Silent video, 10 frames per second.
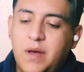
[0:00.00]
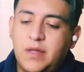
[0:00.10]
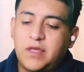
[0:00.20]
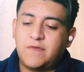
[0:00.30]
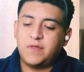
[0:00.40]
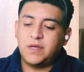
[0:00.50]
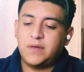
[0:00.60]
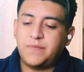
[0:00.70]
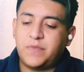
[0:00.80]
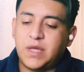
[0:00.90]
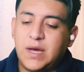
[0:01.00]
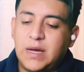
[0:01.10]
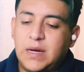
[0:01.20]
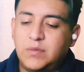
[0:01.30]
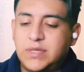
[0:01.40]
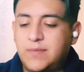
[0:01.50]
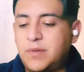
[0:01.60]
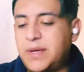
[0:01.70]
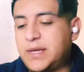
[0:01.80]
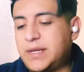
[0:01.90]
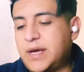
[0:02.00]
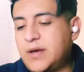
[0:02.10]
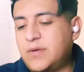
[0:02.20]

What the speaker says: Thankfully, I was able to make it down.